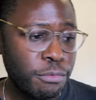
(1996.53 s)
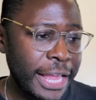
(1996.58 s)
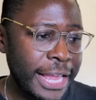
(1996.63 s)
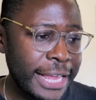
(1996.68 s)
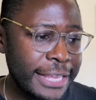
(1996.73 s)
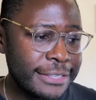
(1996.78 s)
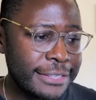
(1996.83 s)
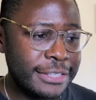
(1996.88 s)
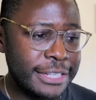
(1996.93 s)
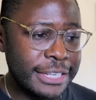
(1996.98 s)

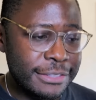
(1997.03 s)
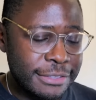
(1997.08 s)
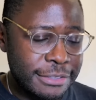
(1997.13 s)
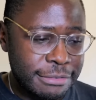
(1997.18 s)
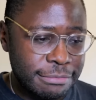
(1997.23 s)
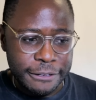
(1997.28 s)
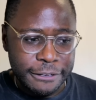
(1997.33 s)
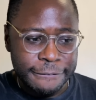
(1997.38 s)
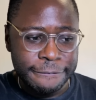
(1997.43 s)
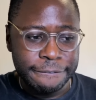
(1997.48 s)
As there's
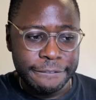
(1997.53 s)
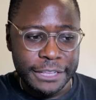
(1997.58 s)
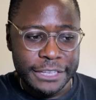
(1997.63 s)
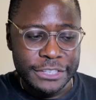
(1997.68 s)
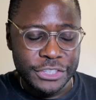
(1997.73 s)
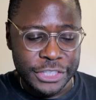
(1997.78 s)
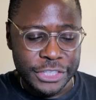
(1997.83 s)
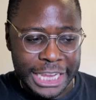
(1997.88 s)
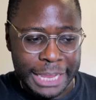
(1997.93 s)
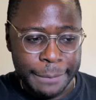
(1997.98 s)

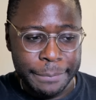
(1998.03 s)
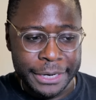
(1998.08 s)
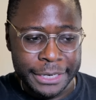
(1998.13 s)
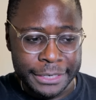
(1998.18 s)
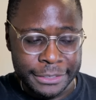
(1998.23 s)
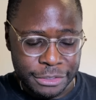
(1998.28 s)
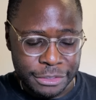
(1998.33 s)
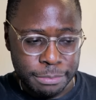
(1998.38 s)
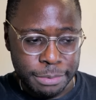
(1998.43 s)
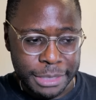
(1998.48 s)
inflation happening in
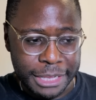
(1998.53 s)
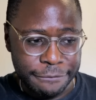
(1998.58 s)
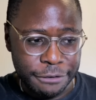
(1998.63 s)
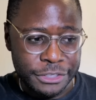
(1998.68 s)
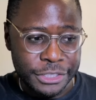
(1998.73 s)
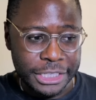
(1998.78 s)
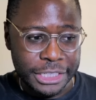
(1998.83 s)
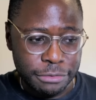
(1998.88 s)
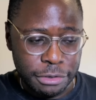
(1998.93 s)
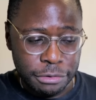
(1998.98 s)
the supply for
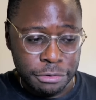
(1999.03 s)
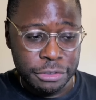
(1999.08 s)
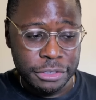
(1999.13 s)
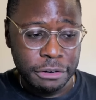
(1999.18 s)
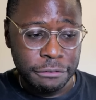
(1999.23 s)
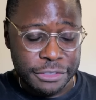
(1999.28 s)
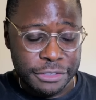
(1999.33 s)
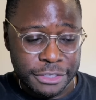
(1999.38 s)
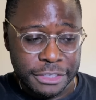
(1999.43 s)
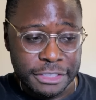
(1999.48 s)
injective over,
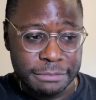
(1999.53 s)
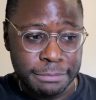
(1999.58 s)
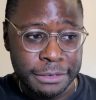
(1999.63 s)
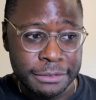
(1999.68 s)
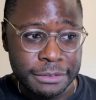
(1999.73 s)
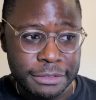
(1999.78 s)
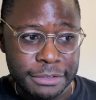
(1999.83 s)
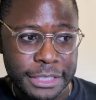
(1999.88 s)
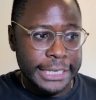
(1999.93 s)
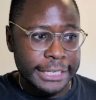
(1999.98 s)
over six
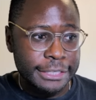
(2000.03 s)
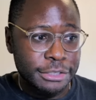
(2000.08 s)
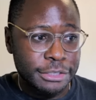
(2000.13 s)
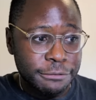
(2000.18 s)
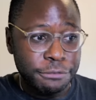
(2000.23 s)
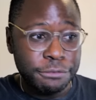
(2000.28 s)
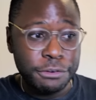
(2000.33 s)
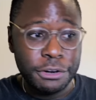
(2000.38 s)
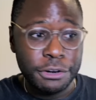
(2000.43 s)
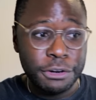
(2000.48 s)
months, so
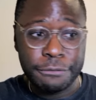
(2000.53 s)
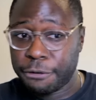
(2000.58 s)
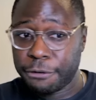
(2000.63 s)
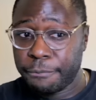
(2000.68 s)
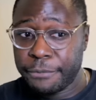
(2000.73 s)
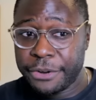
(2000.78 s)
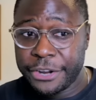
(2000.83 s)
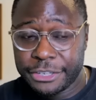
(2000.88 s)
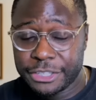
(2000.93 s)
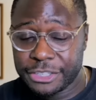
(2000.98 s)
for, from
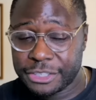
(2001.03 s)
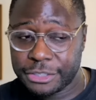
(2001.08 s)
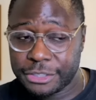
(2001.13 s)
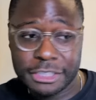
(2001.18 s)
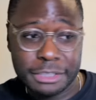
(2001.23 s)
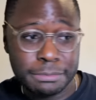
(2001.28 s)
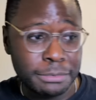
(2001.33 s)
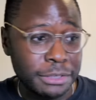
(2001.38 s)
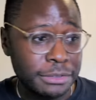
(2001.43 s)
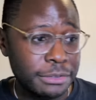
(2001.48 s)
here to
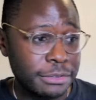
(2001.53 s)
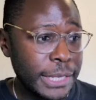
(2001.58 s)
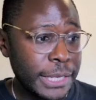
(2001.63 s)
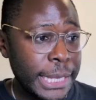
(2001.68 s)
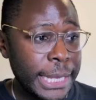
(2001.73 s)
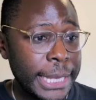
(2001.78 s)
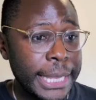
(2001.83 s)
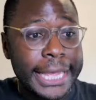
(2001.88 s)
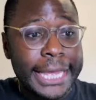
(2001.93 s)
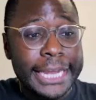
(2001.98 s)
six months,
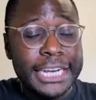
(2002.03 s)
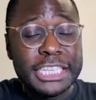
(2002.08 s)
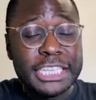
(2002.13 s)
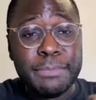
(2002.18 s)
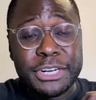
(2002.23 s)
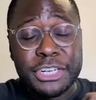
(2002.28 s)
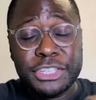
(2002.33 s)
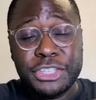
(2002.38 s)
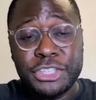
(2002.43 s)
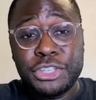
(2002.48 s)
it is
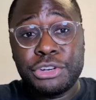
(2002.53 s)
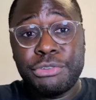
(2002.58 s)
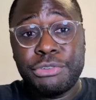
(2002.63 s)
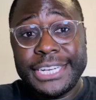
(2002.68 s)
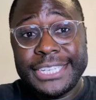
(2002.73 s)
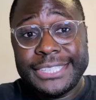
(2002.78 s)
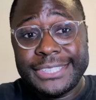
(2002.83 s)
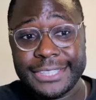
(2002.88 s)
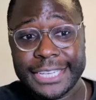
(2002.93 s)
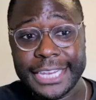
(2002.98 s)
better to
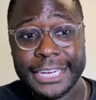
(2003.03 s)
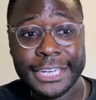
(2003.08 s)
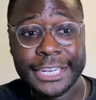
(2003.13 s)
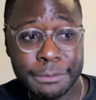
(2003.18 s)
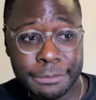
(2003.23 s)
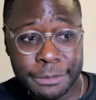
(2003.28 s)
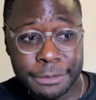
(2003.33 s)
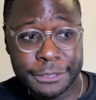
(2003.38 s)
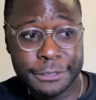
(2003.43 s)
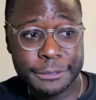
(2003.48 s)
trade Sei
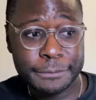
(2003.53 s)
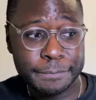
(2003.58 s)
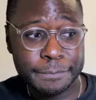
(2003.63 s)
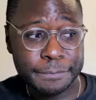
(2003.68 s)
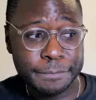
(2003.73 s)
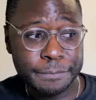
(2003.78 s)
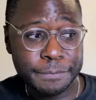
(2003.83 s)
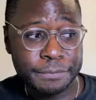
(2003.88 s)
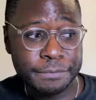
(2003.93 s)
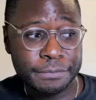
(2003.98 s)
Network
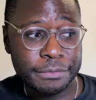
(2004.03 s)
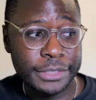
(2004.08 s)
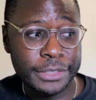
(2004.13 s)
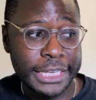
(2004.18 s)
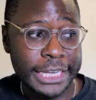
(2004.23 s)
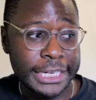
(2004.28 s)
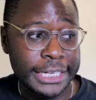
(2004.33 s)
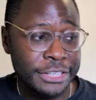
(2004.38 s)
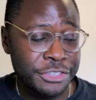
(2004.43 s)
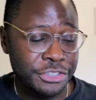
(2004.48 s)

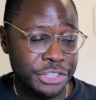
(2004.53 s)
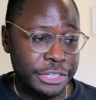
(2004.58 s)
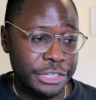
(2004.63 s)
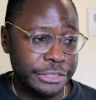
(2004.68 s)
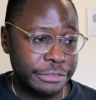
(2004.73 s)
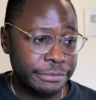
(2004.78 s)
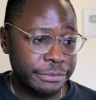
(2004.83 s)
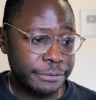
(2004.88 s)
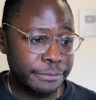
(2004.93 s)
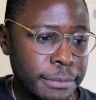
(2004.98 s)
than
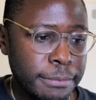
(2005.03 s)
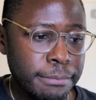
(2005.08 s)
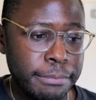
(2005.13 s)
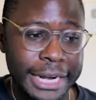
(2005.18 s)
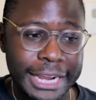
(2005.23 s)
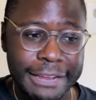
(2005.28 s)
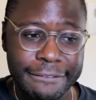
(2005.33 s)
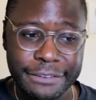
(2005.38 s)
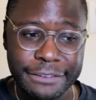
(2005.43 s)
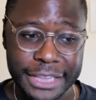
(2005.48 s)
injective. But
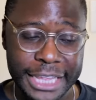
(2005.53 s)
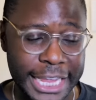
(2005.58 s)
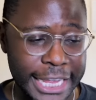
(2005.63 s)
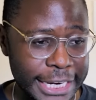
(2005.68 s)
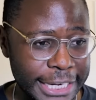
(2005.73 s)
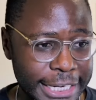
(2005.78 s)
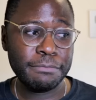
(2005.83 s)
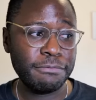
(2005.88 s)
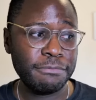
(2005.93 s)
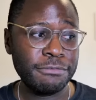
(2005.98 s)
after
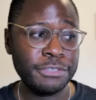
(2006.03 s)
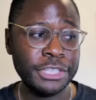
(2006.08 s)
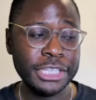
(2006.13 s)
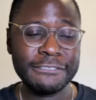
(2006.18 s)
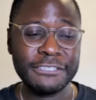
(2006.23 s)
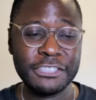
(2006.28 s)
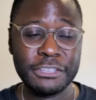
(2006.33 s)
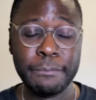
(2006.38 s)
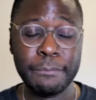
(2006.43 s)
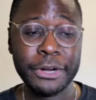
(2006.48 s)
that, Injective
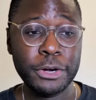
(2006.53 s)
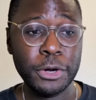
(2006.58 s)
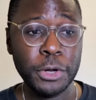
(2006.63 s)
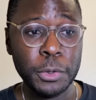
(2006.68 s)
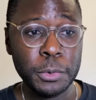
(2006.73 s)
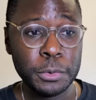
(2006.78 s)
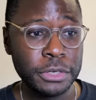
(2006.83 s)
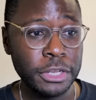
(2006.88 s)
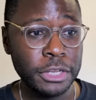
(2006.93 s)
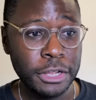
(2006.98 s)
is a better
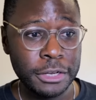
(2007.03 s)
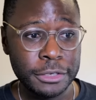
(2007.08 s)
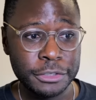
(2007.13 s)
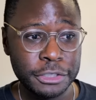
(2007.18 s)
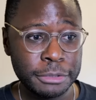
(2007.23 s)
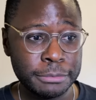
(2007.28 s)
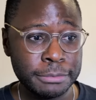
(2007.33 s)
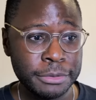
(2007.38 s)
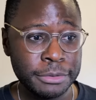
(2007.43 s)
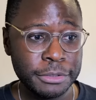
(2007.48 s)
hold long
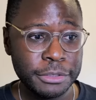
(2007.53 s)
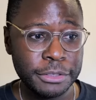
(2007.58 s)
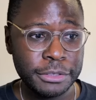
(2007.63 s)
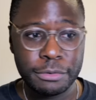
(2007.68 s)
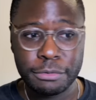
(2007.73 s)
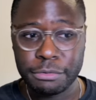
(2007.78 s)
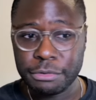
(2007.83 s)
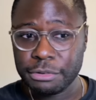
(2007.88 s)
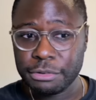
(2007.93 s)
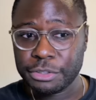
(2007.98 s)
term.
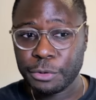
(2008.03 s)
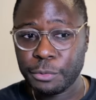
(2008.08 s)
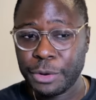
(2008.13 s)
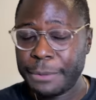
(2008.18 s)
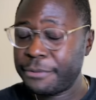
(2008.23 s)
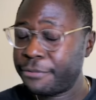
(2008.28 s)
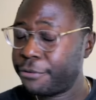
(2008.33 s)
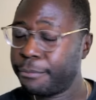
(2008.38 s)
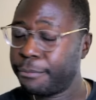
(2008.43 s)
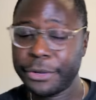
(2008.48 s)
So right
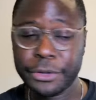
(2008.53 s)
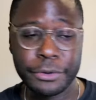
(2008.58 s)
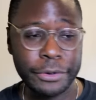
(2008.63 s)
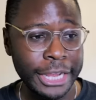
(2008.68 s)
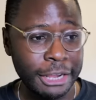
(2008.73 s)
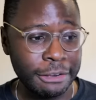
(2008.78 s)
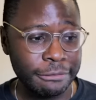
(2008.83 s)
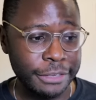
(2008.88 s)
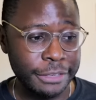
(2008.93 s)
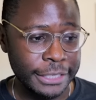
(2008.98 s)
before the Bitcoin
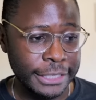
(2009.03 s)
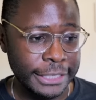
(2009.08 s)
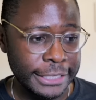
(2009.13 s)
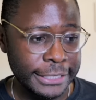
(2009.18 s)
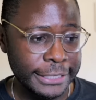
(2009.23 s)
halving.